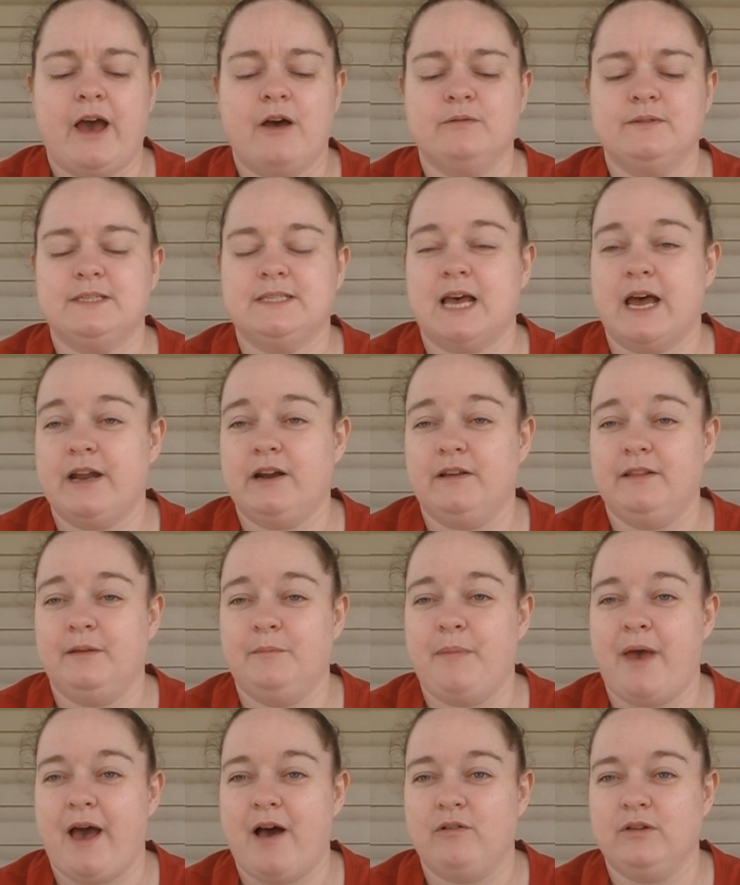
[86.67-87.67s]
outside on the
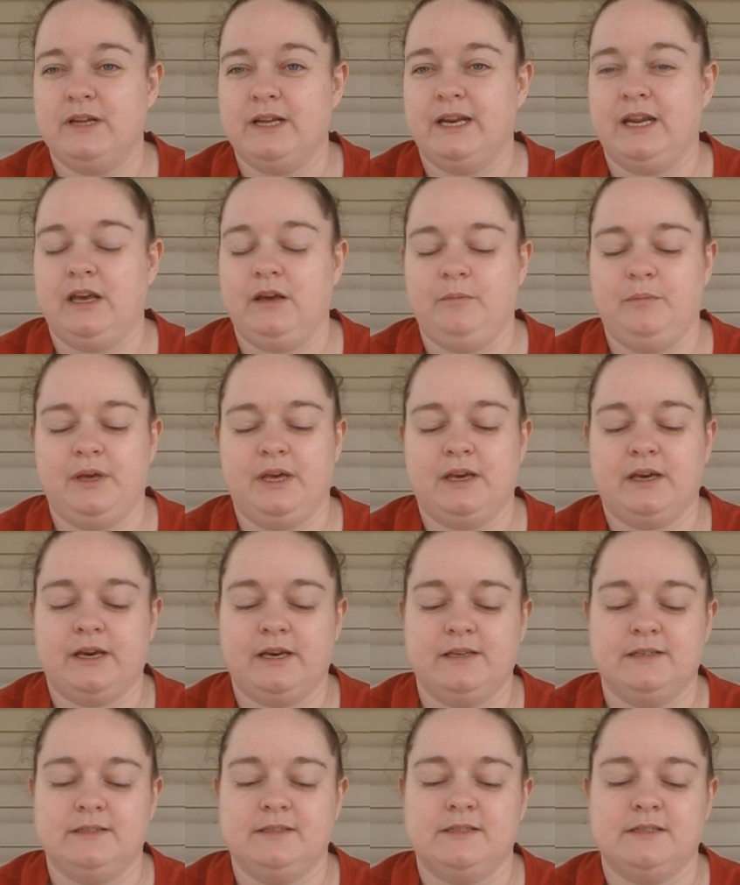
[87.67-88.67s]
balcony
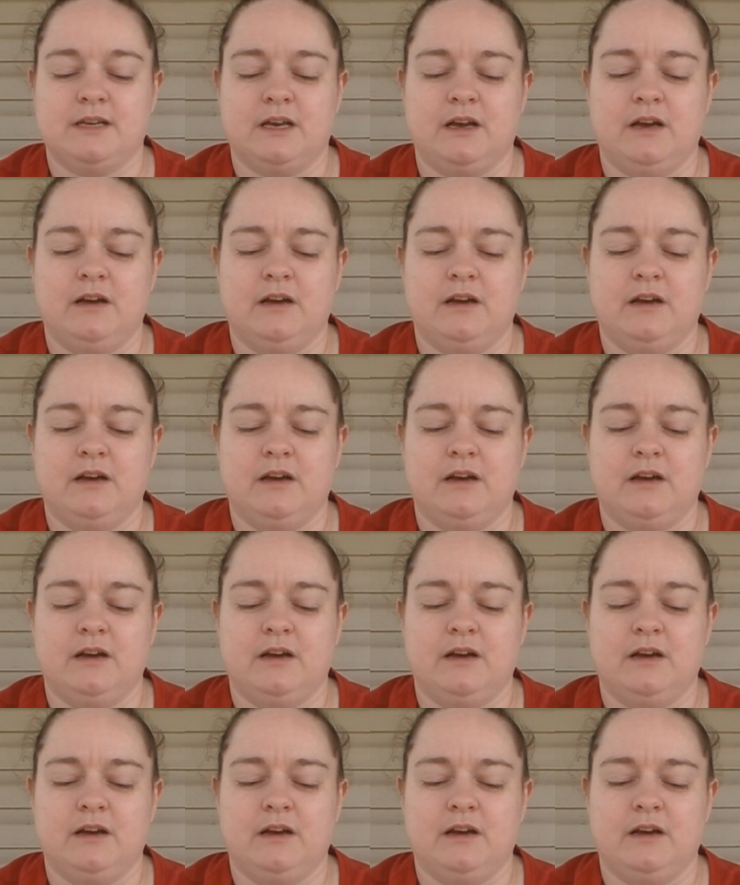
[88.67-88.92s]
because